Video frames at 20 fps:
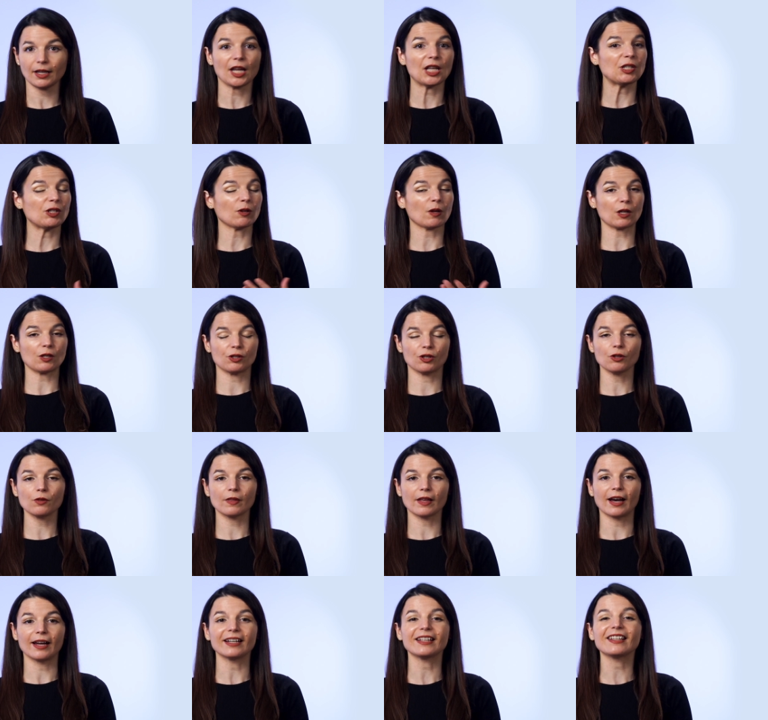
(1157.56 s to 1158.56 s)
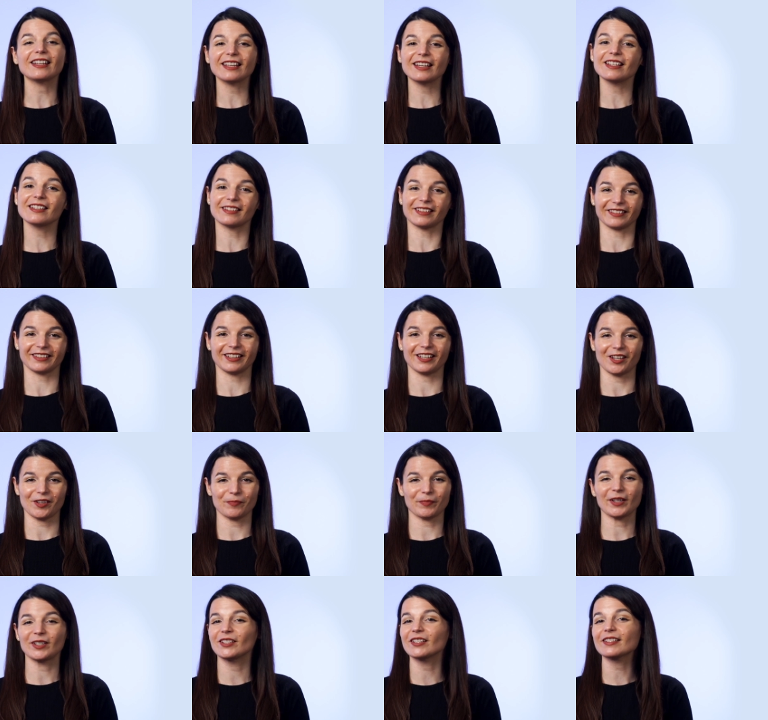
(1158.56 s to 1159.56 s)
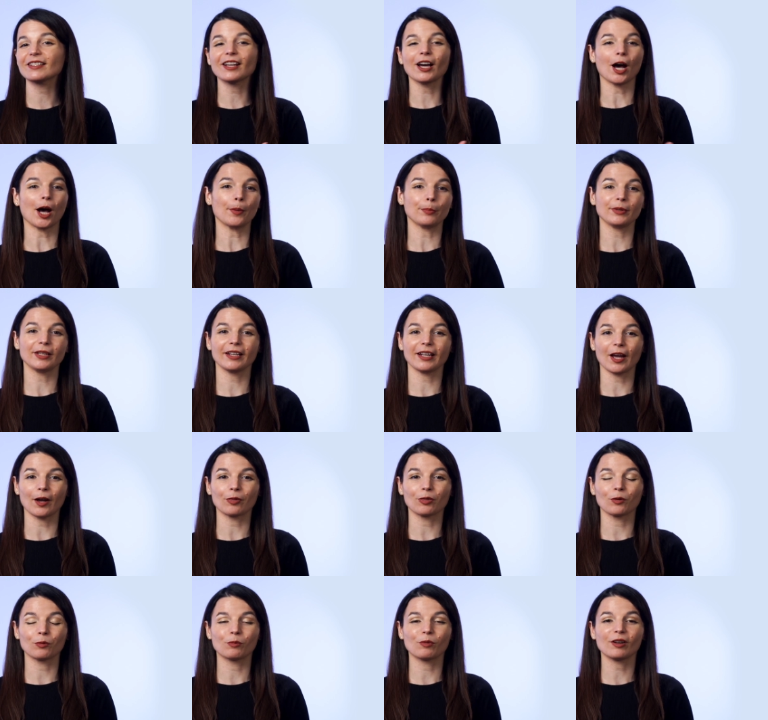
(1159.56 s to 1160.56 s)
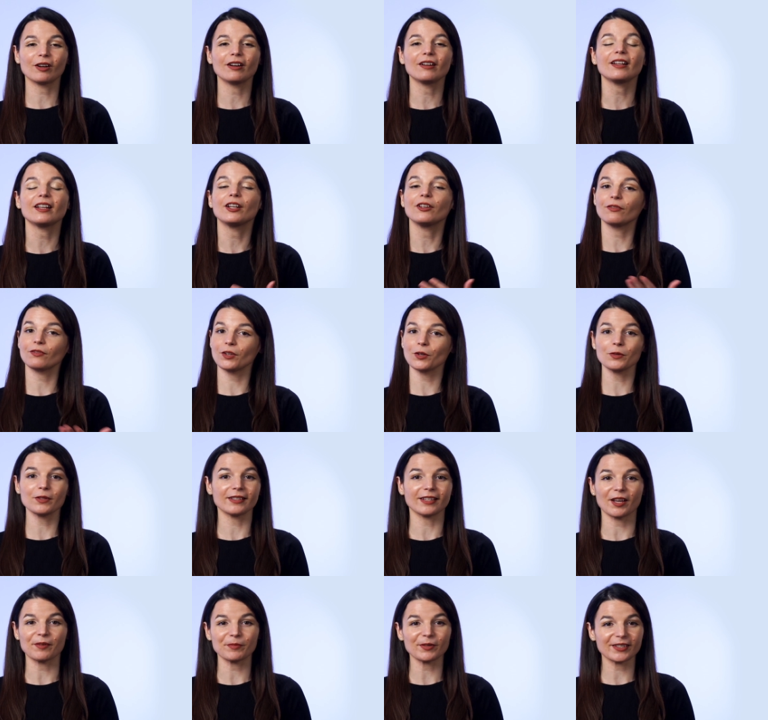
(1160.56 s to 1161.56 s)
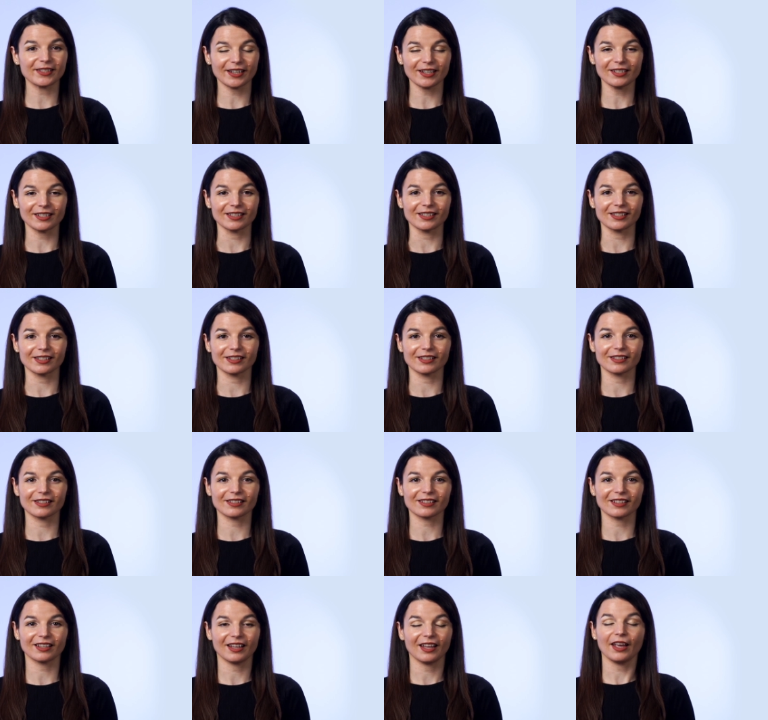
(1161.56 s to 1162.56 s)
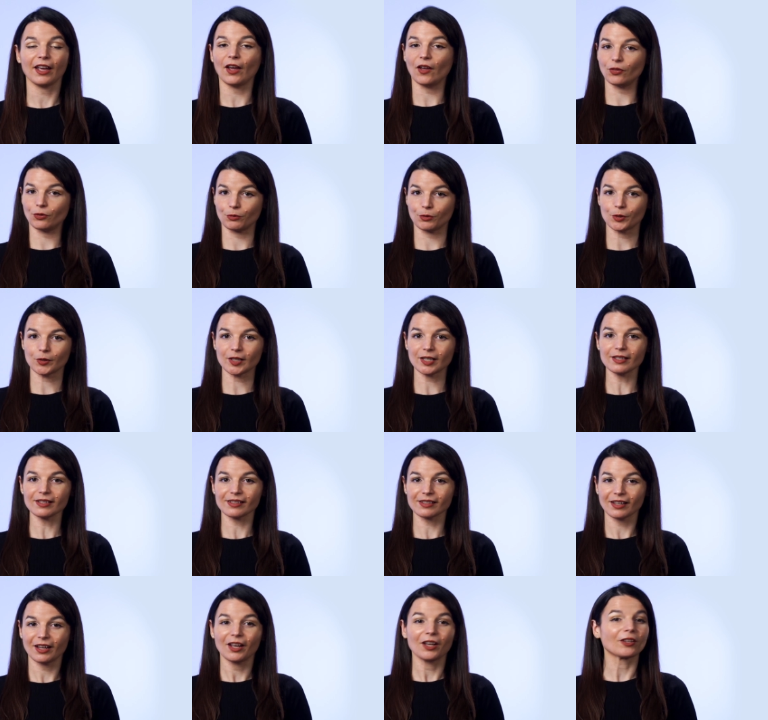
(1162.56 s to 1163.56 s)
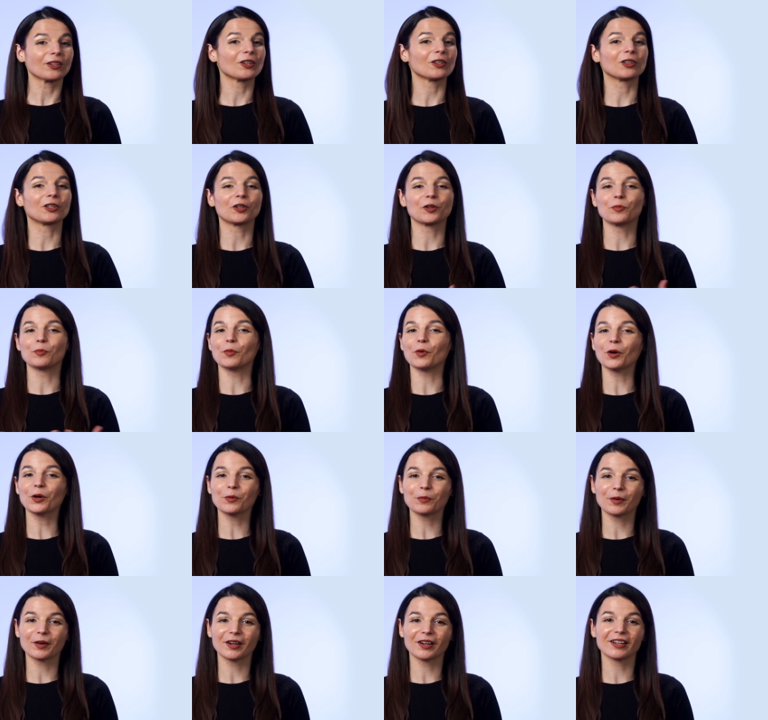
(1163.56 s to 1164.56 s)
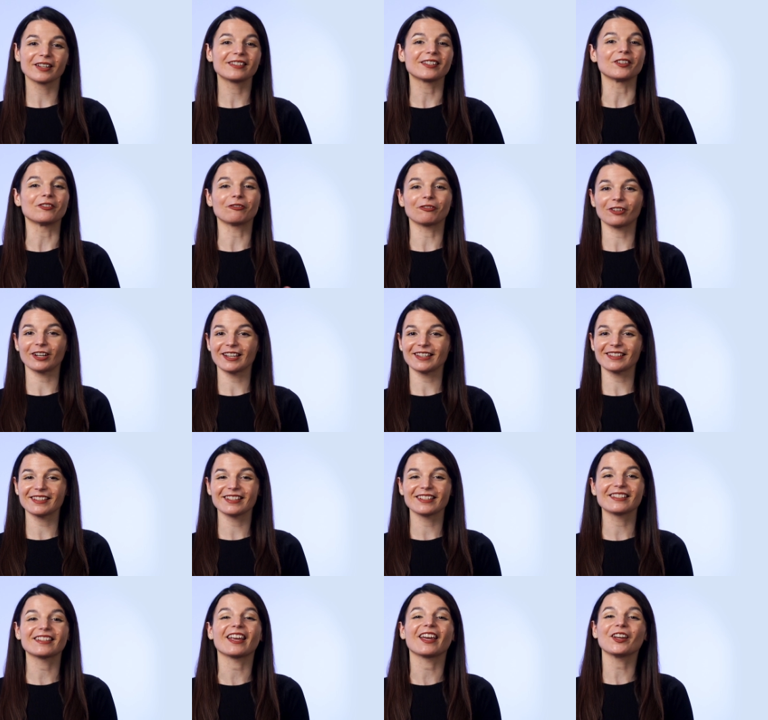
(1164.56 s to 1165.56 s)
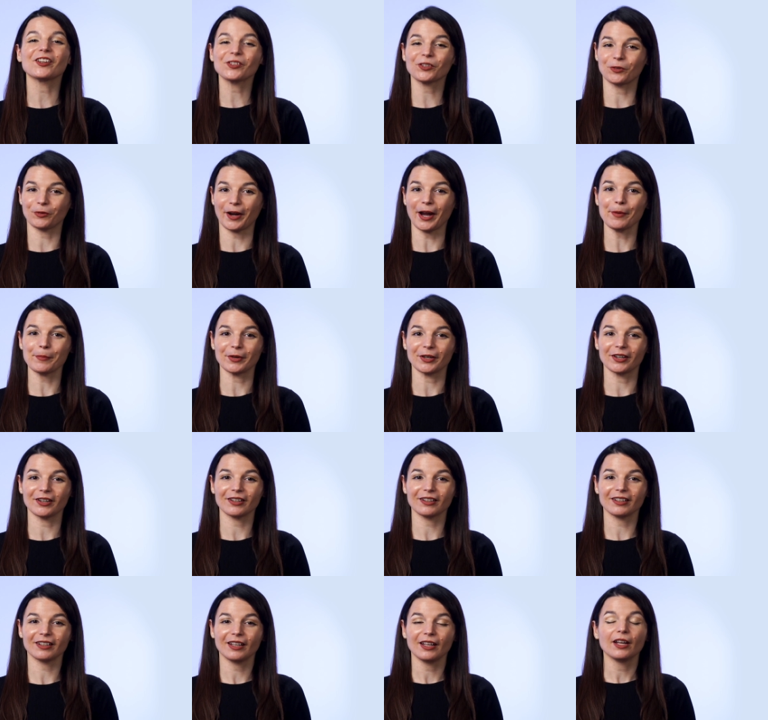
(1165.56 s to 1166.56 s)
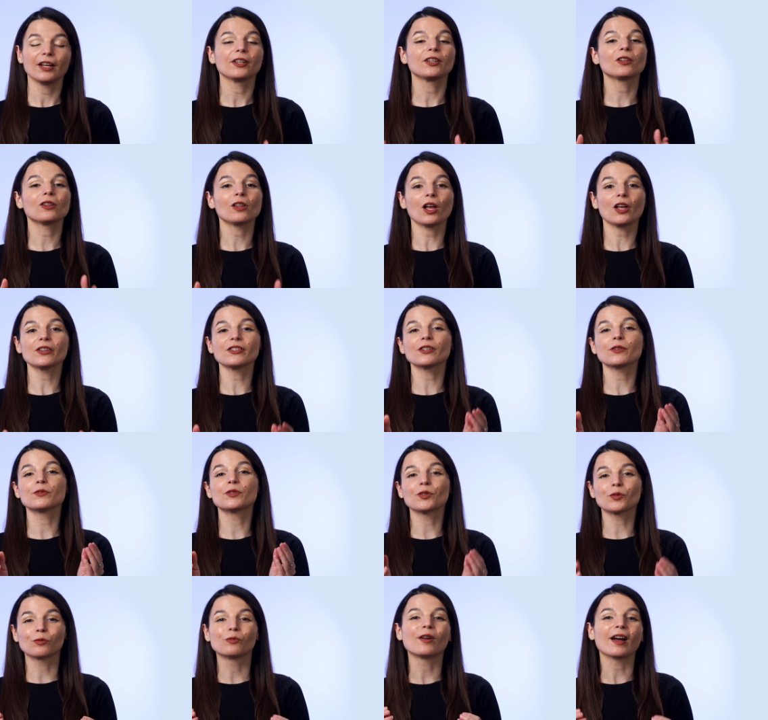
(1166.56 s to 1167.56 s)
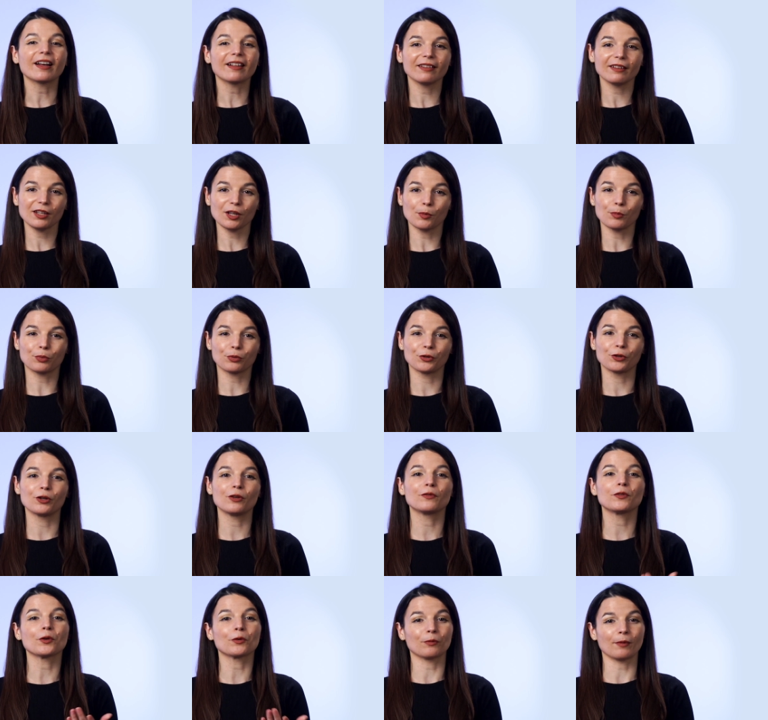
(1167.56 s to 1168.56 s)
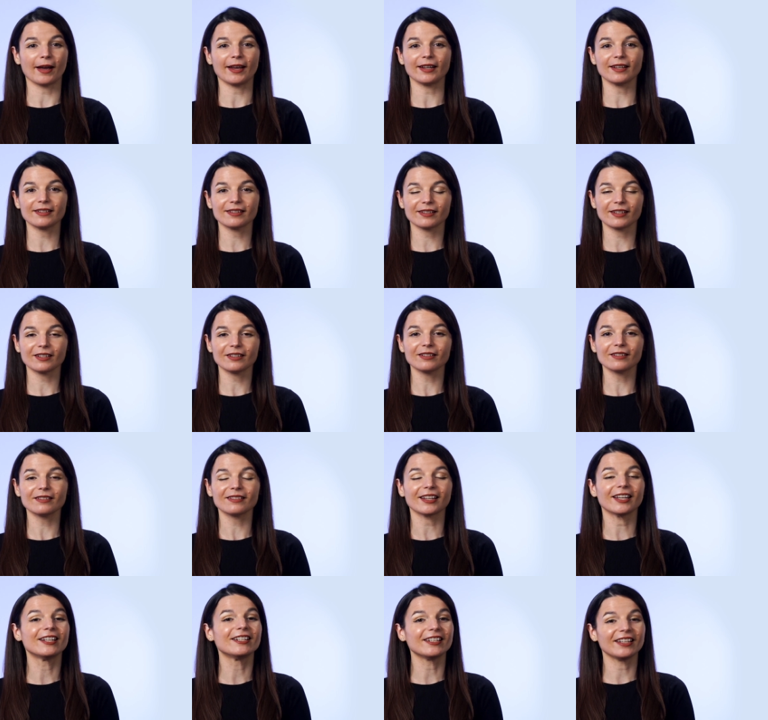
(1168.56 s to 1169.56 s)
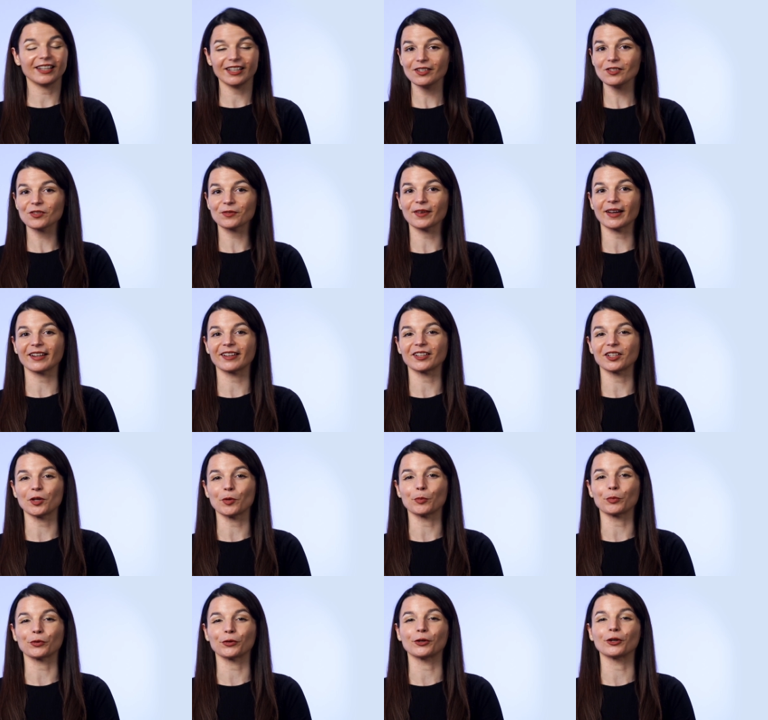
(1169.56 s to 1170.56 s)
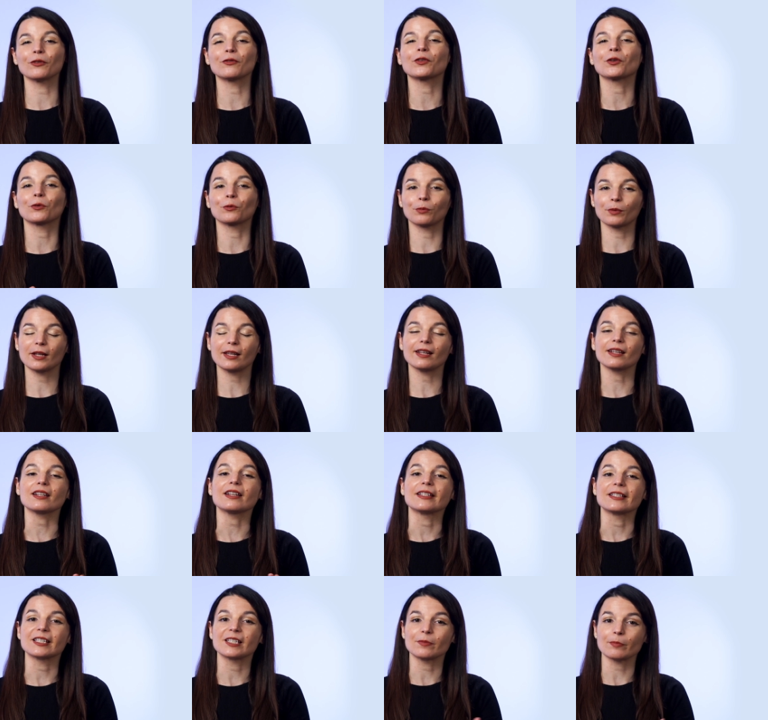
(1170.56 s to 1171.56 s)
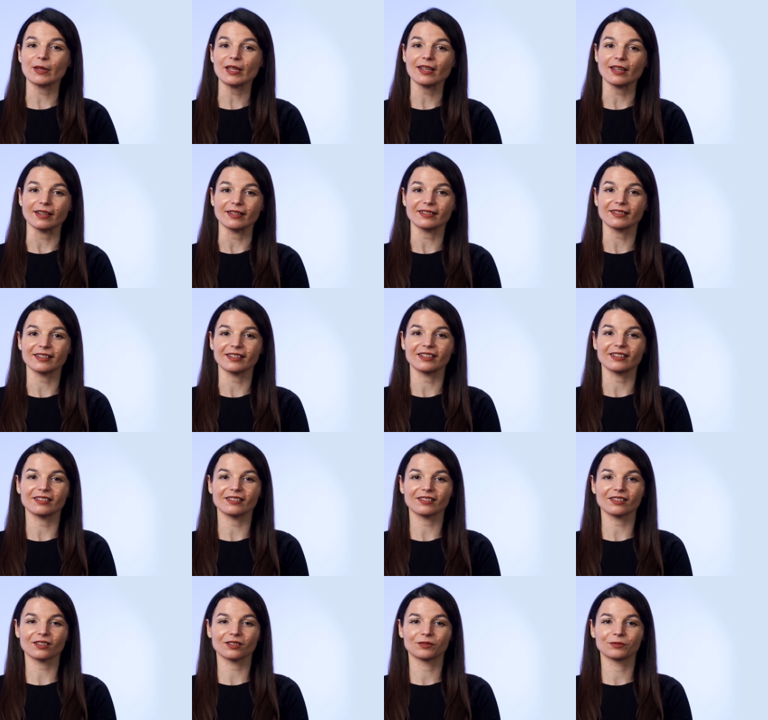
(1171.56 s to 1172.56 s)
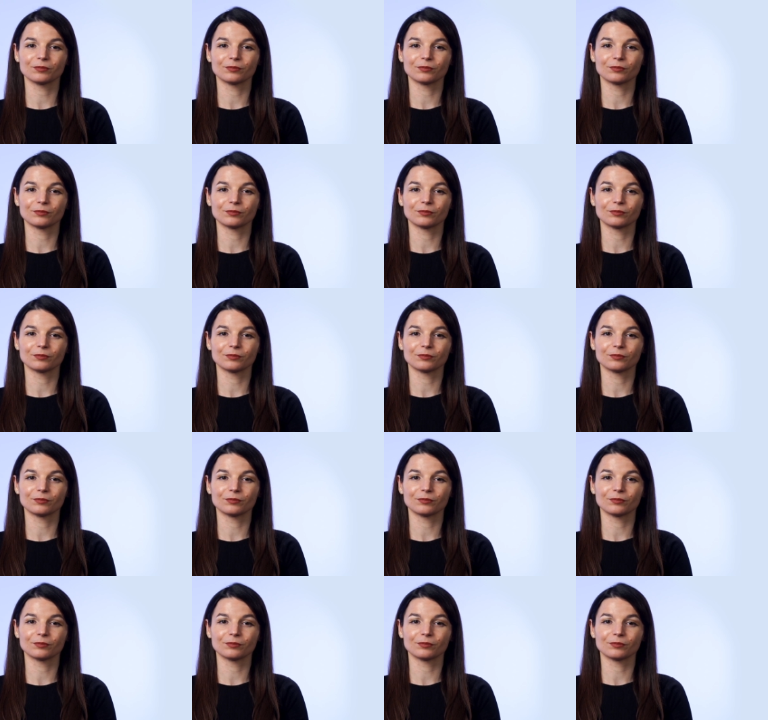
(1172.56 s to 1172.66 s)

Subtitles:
And you can do that easily by just copying out the word in a few sample sentences. And through this, you'll learn more words and phrases and grammar. You'll also directly improve your writing skills and indirectly improve your reading and speaking skills.